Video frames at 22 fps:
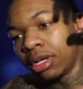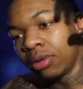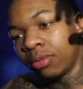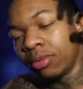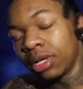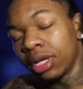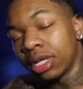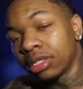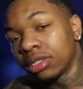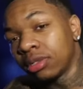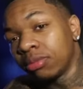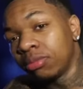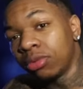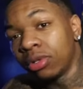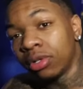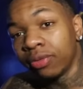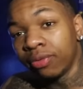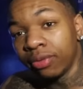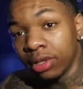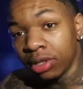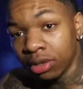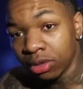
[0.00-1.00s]
We got some
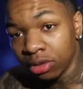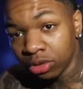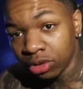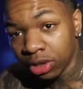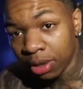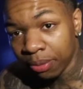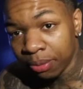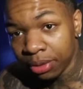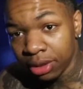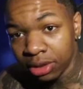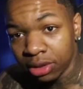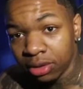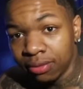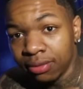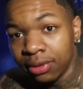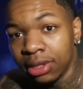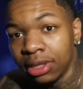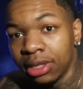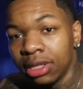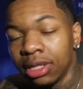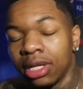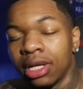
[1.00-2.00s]
more videos dropping this
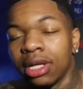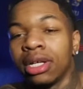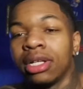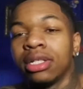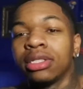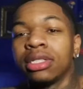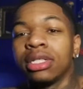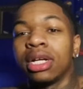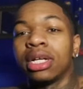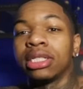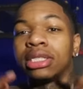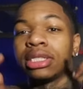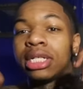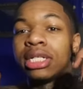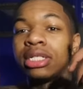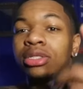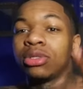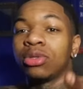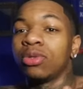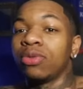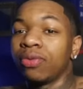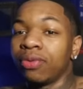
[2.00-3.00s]
week, so y'all stay
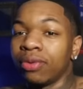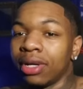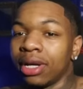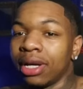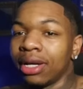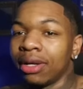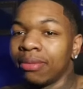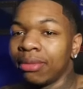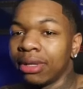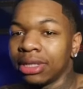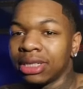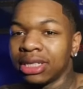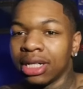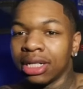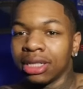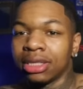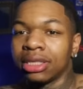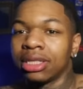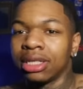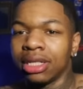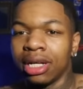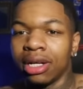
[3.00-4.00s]
tuned for that. Make sure y'all
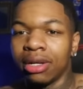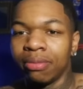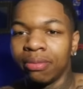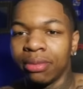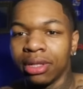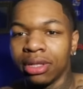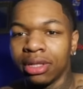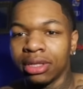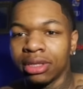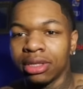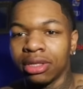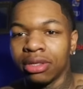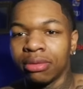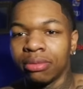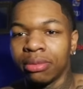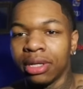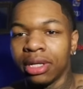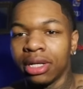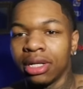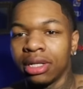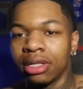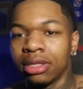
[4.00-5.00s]
turn y'all bells on,
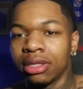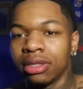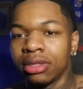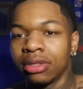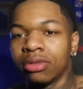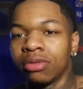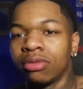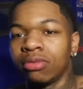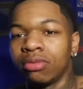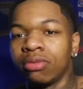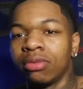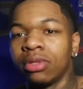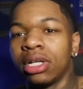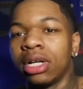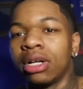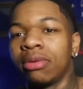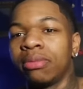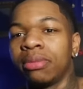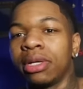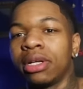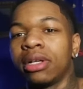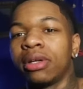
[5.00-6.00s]
man. We
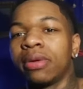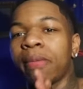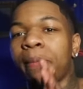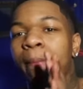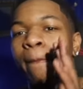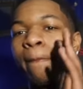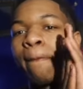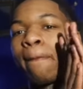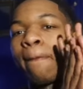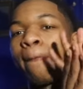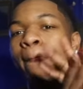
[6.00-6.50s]
out, man.